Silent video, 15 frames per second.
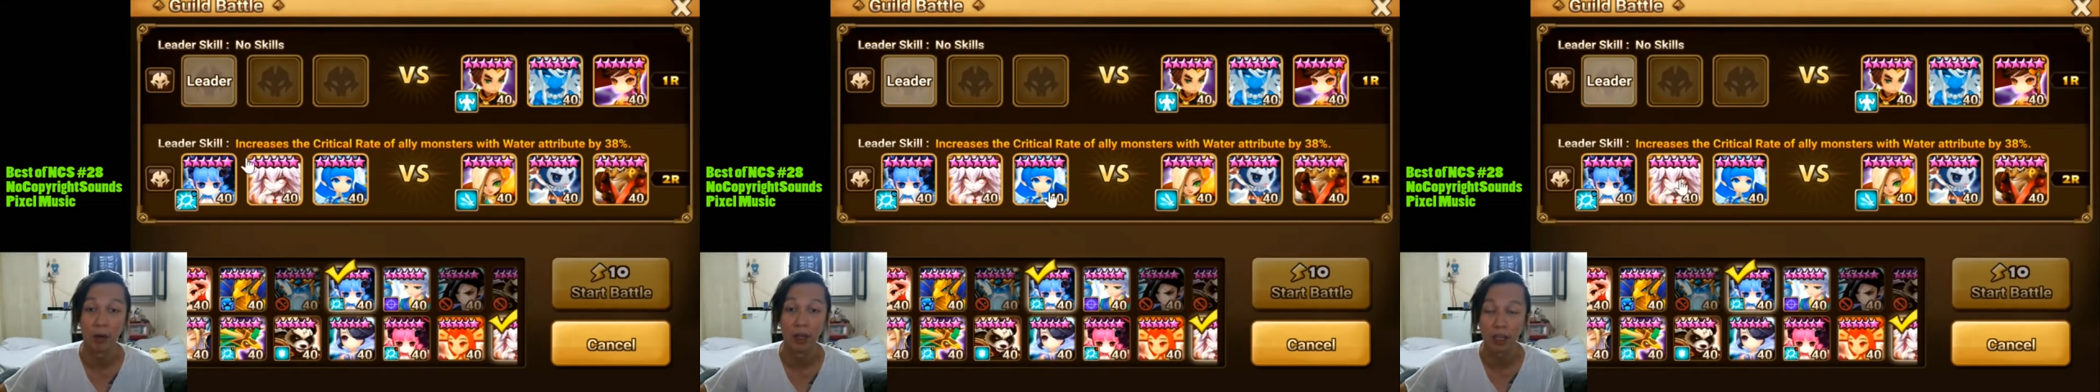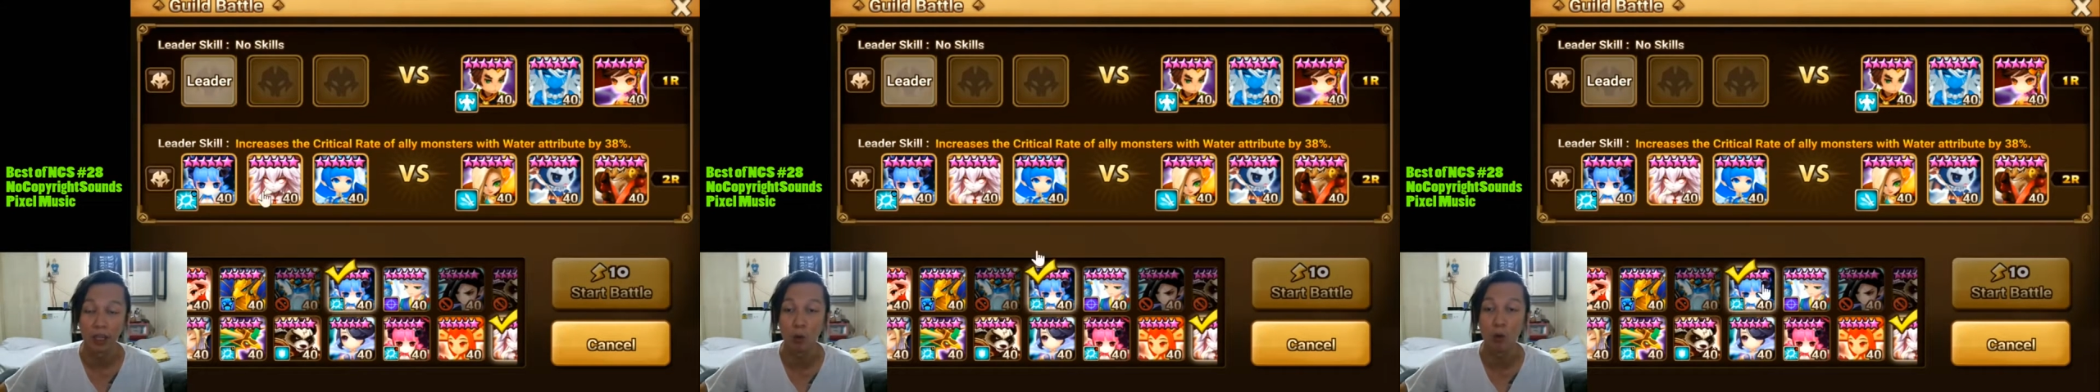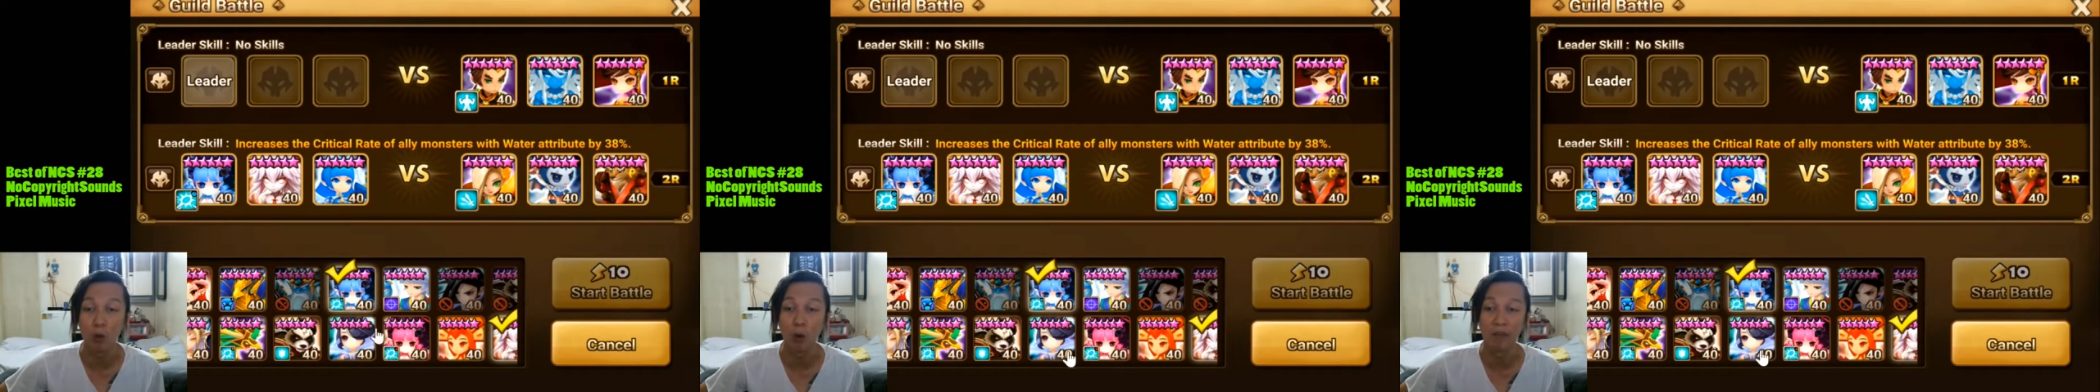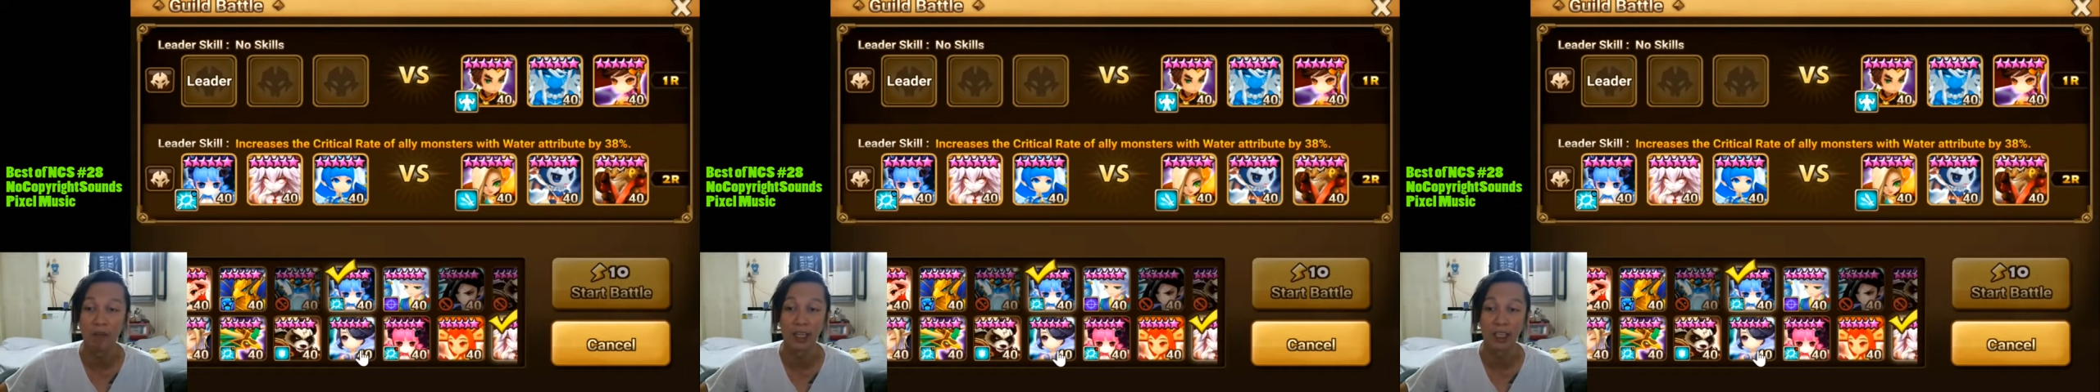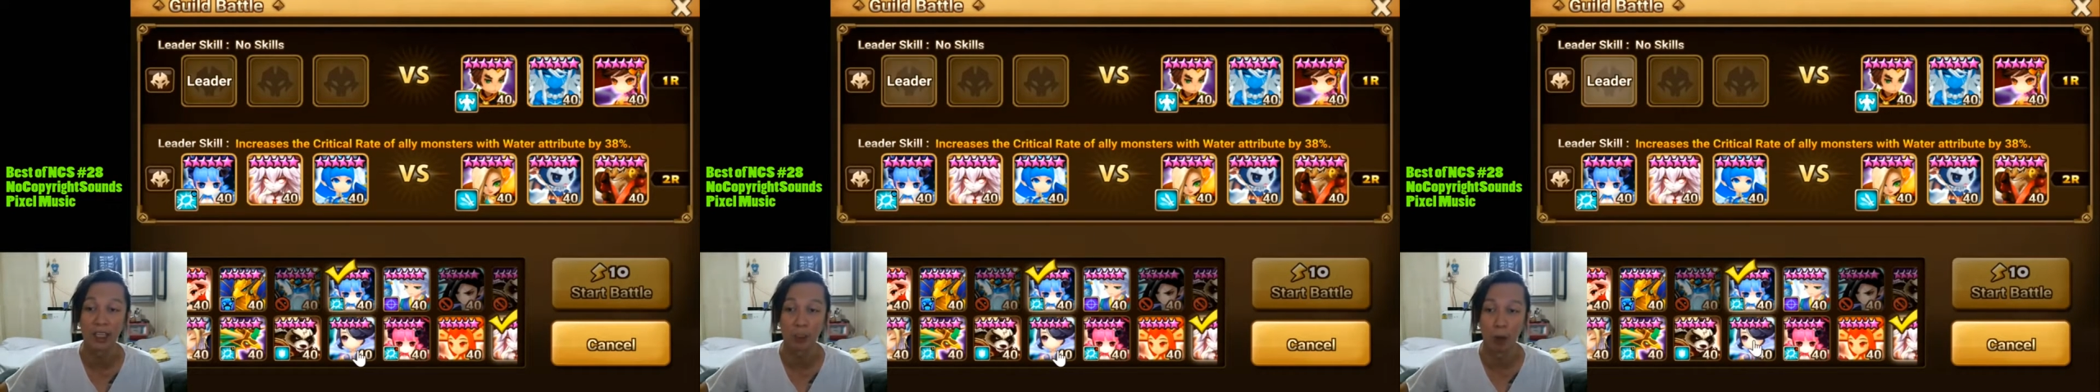heal whoever
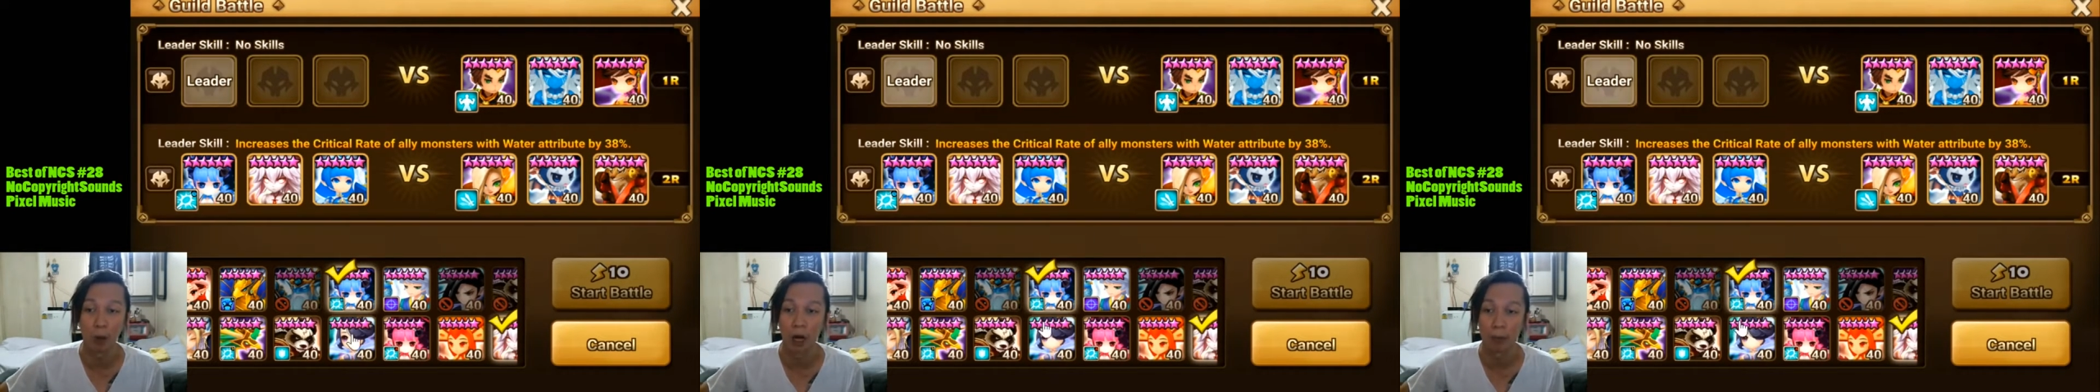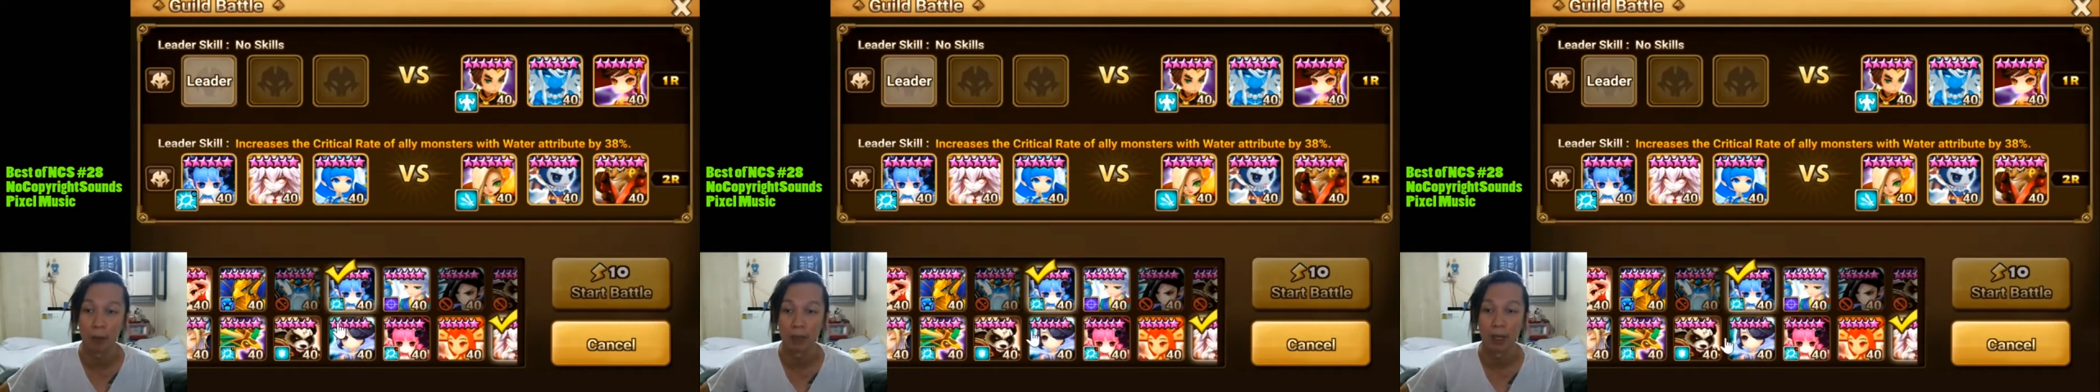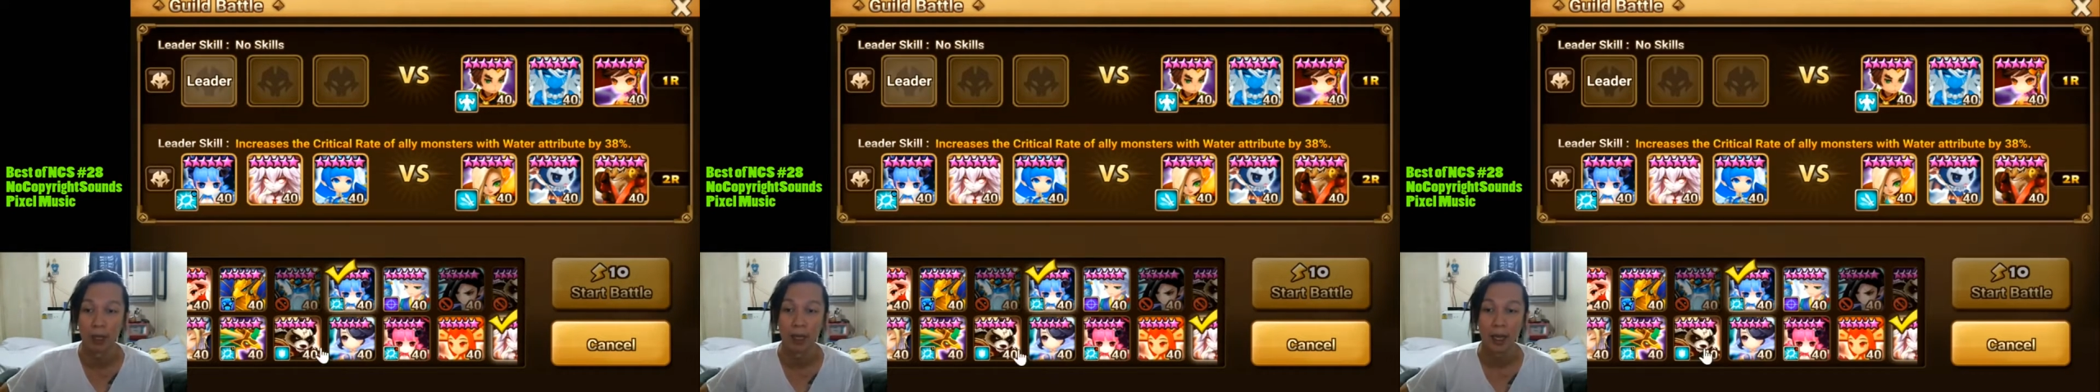gets bombed,